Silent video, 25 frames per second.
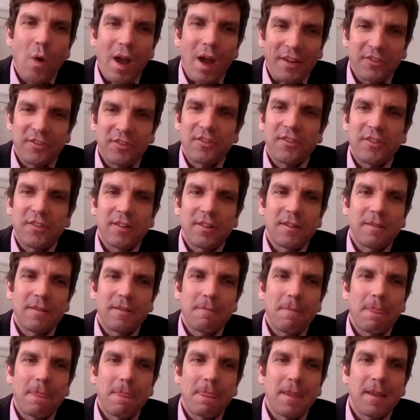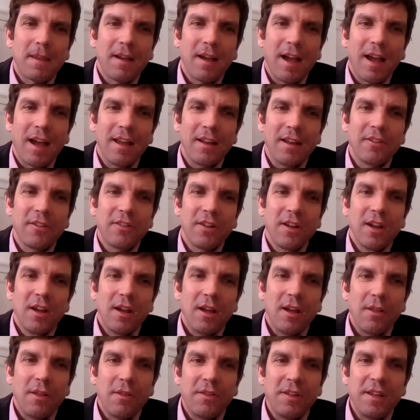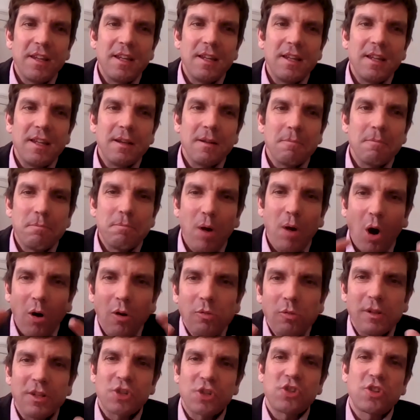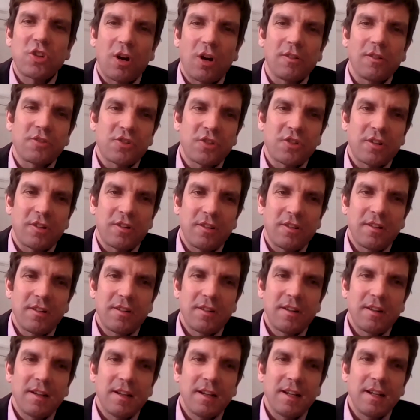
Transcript: West. And the Polish culture